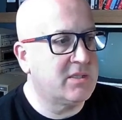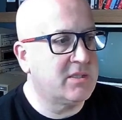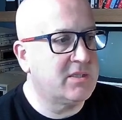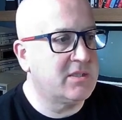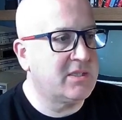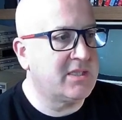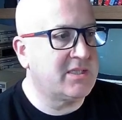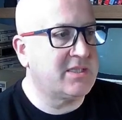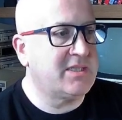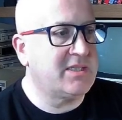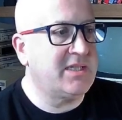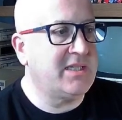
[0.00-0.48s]

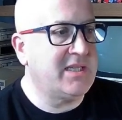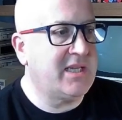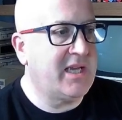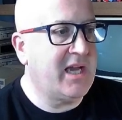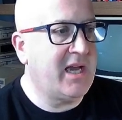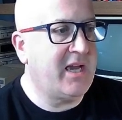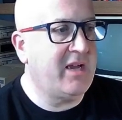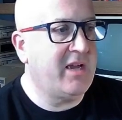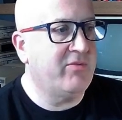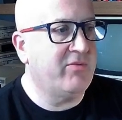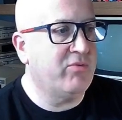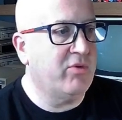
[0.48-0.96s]

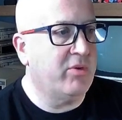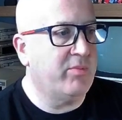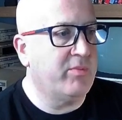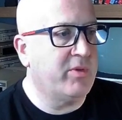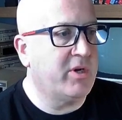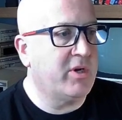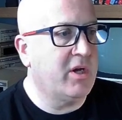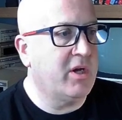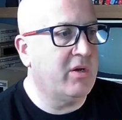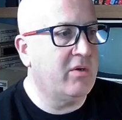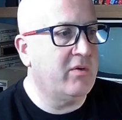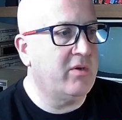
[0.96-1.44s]
16K of ROM
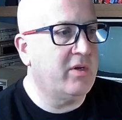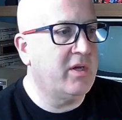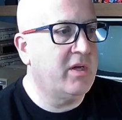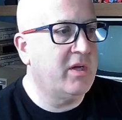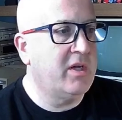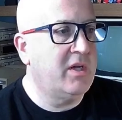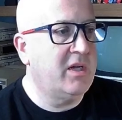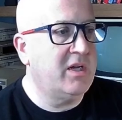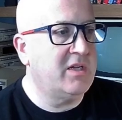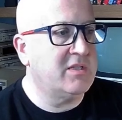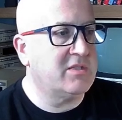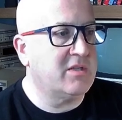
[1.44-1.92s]
code,
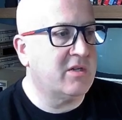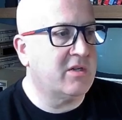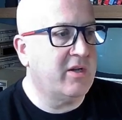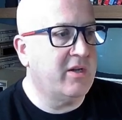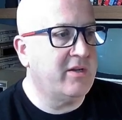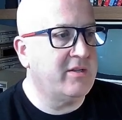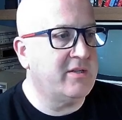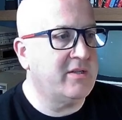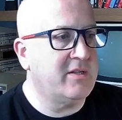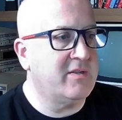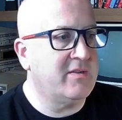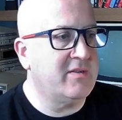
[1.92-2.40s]
is
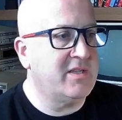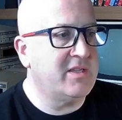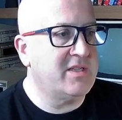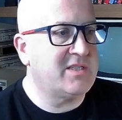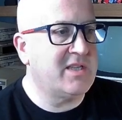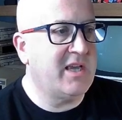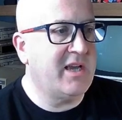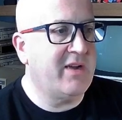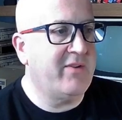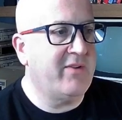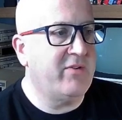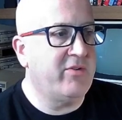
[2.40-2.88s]
located in this
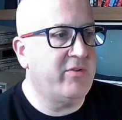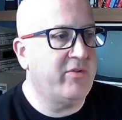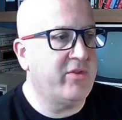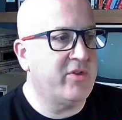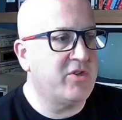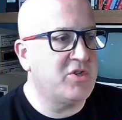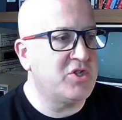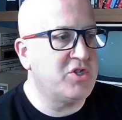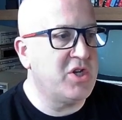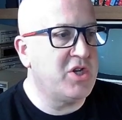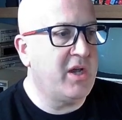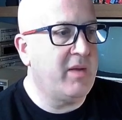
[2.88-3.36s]
area of the
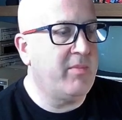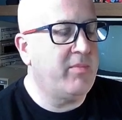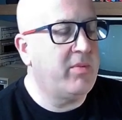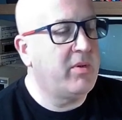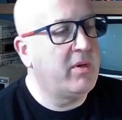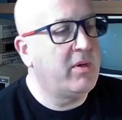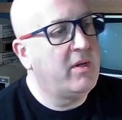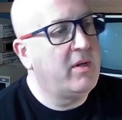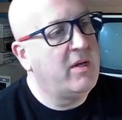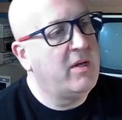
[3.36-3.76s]
chip.